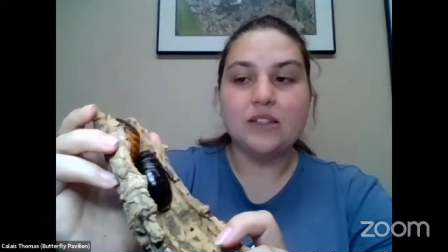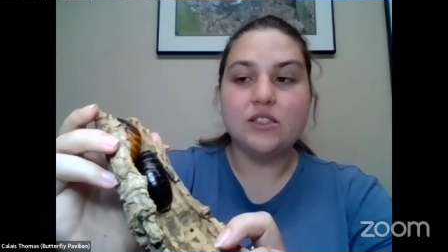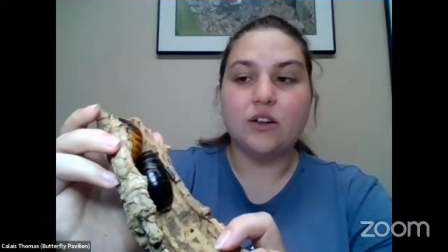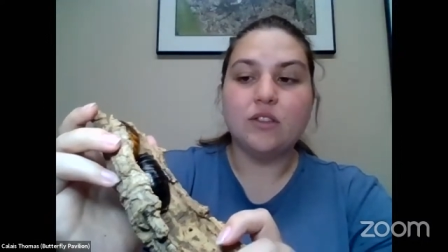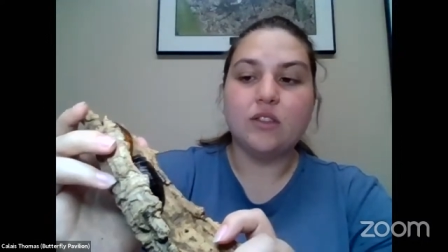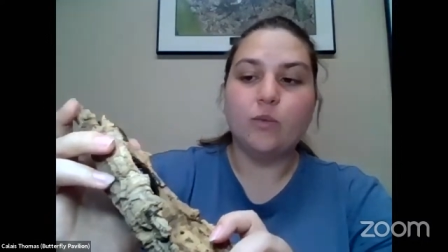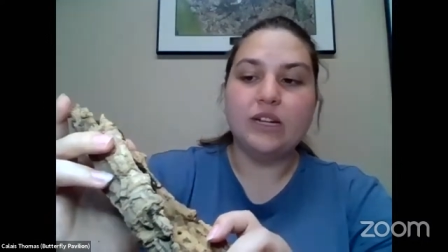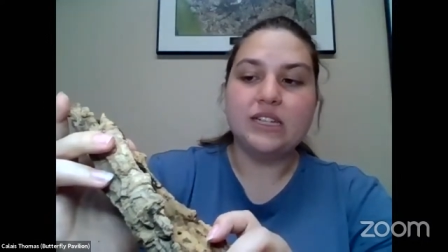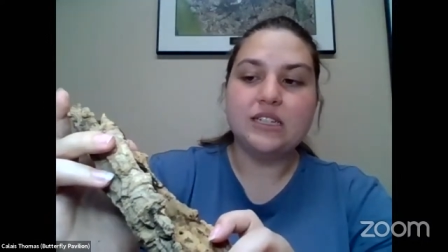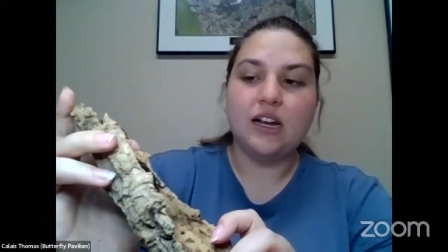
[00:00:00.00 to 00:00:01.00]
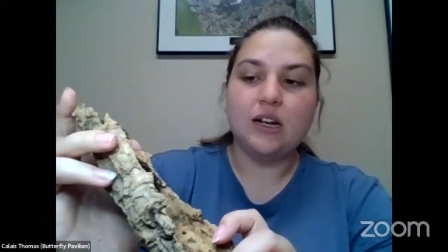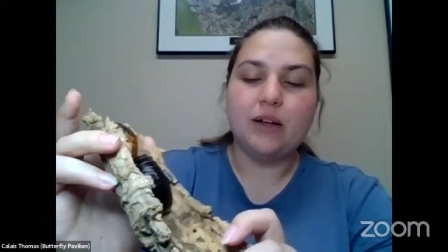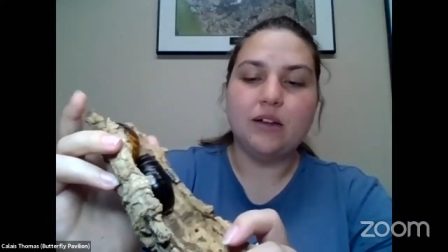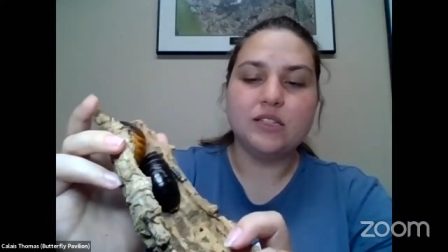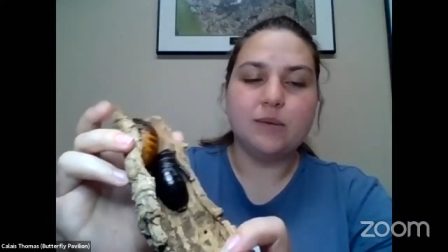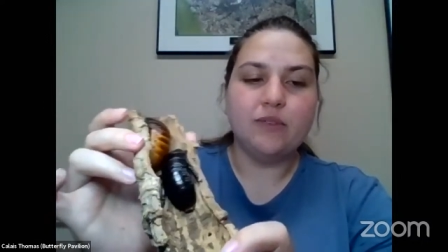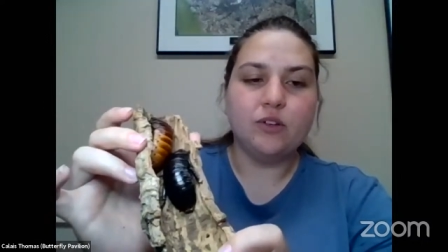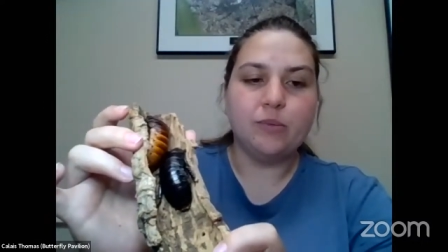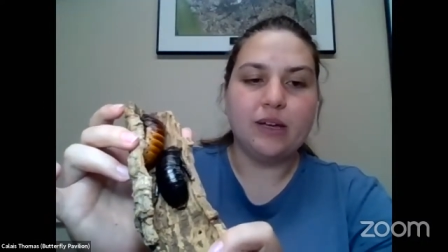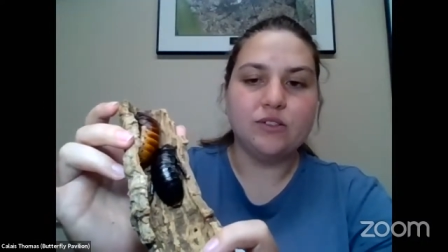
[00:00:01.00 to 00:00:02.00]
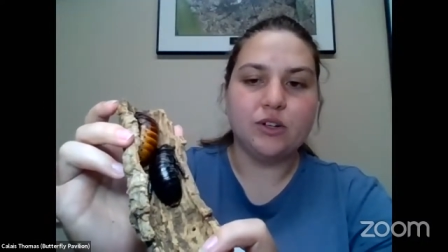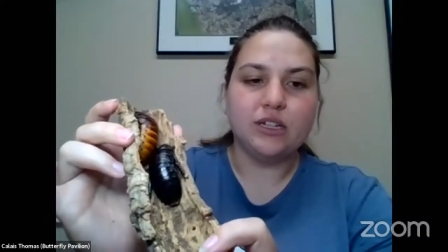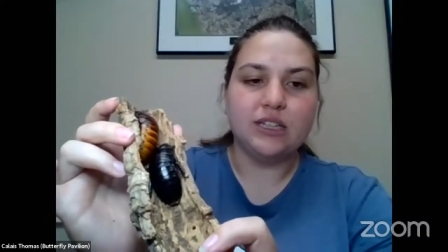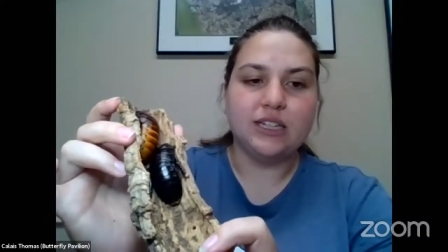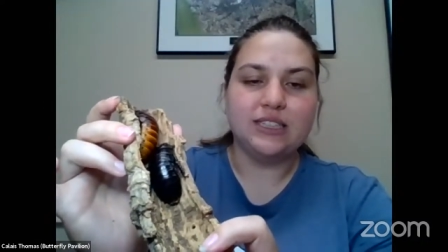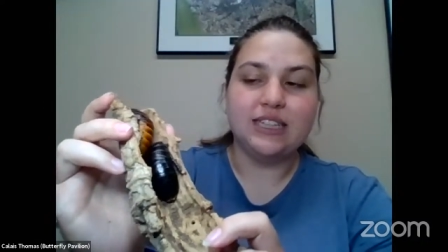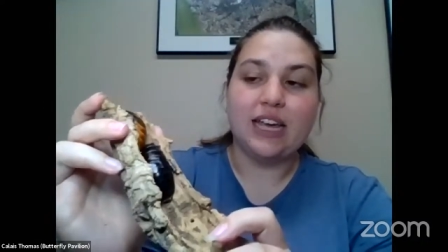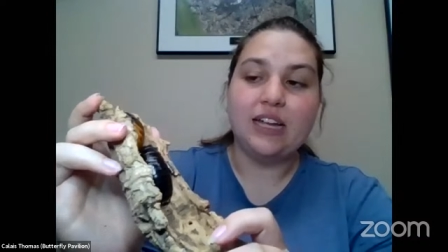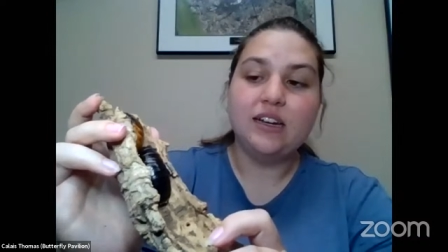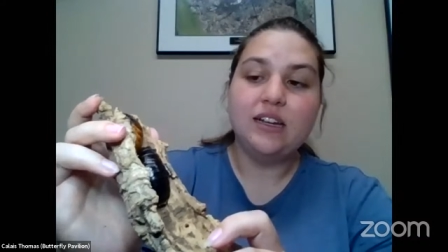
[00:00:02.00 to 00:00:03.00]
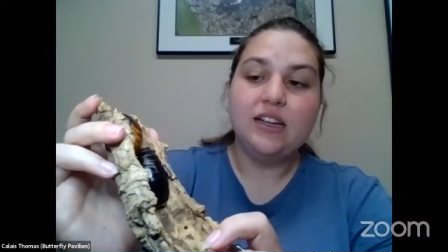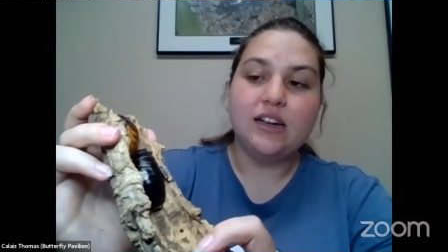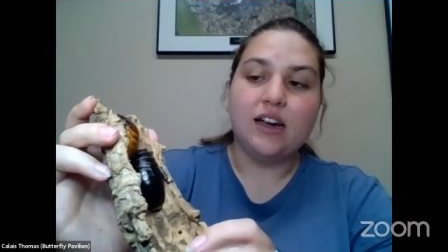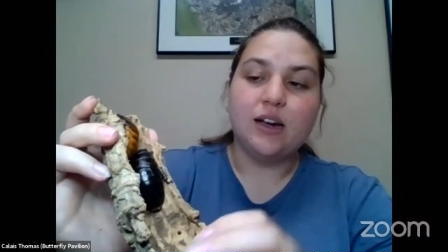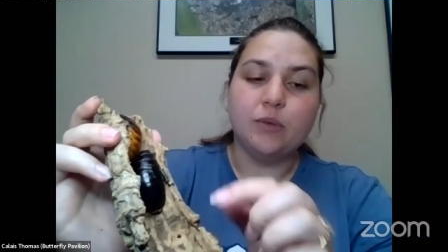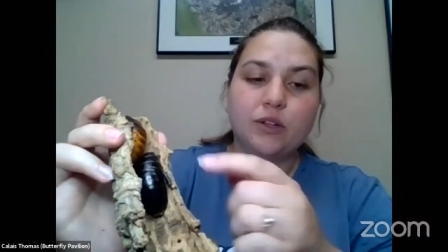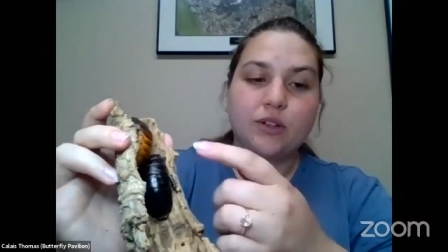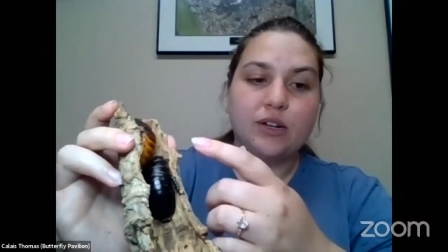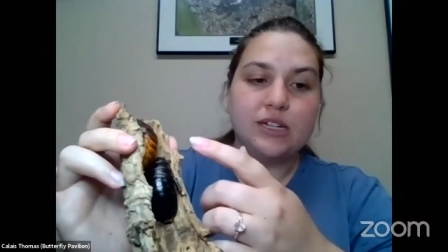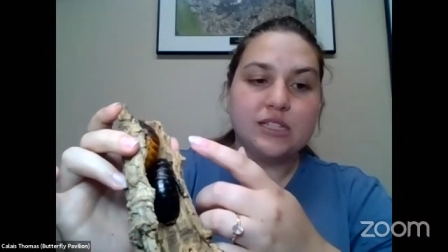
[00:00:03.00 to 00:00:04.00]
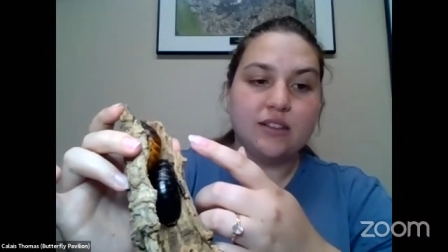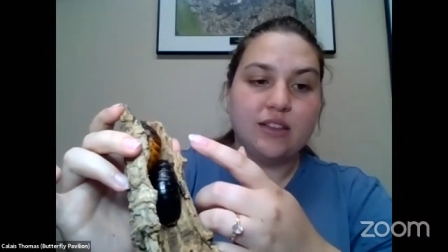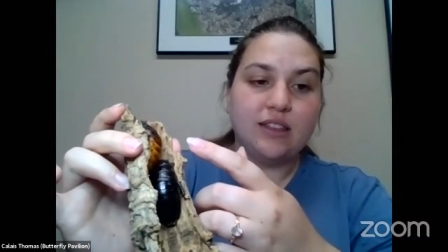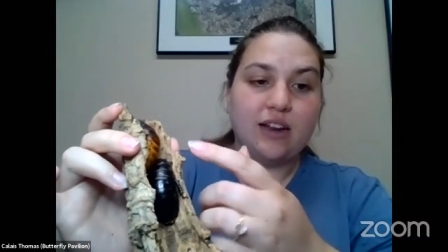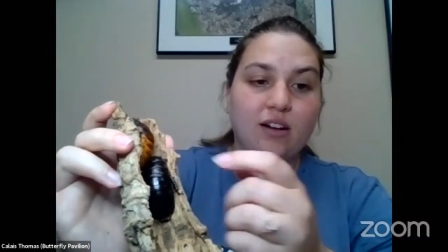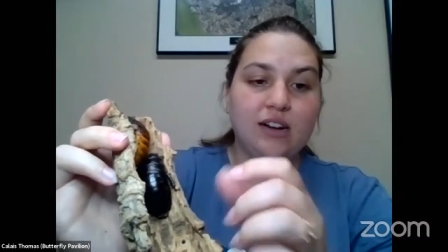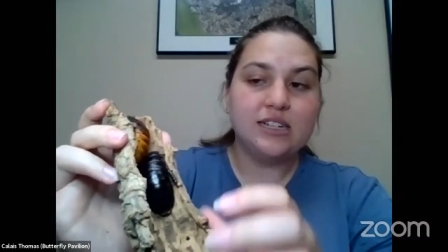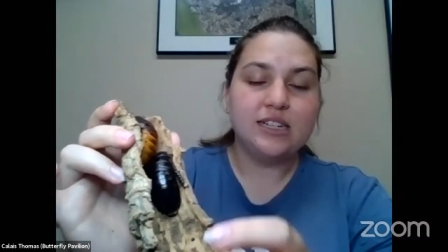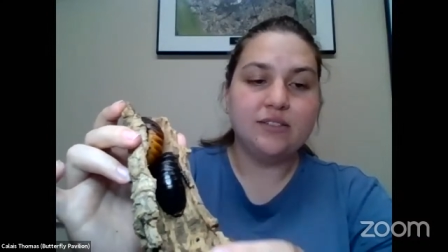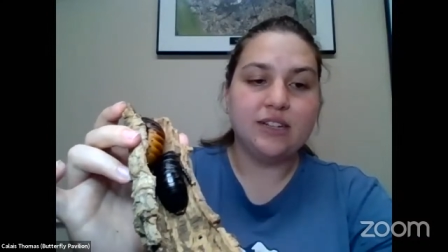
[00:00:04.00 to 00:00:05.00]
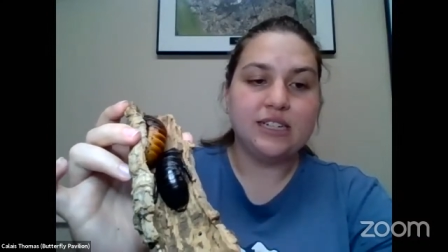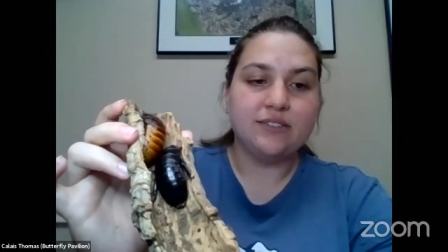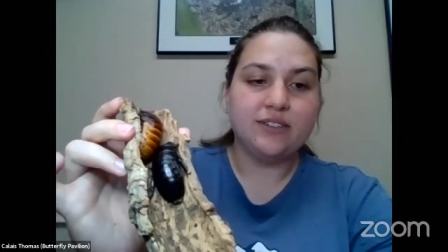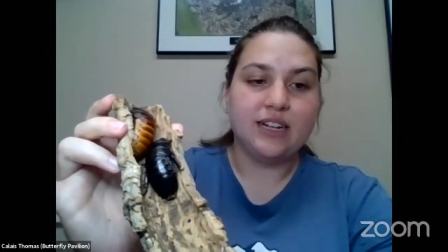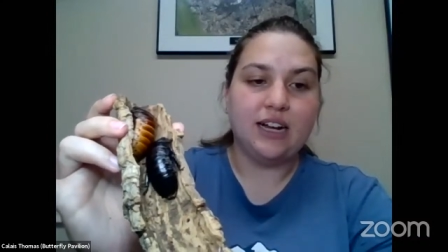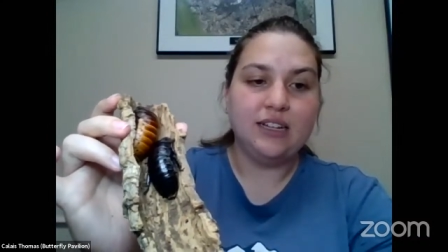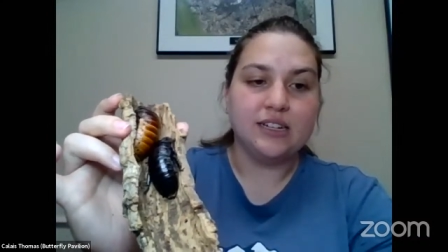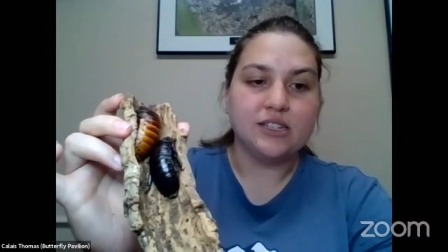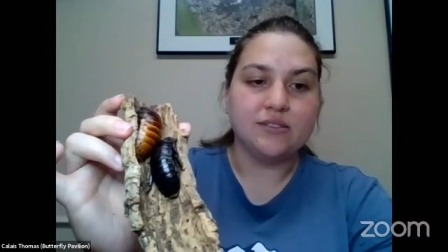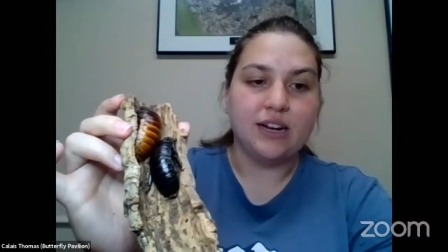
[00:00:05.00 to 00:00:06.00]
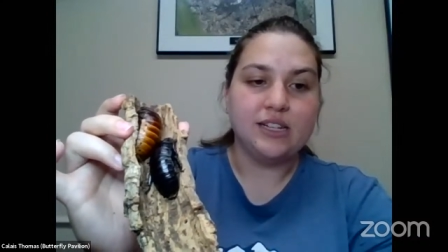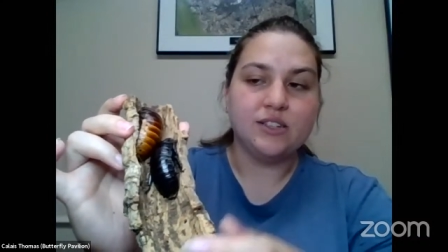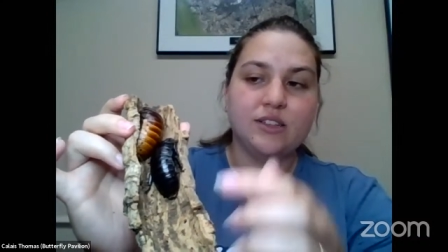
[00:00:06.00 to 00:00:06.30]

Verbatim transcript: So we did talk about some of you who may have joined a little late um, you'll notice that they are actually really different colors, right?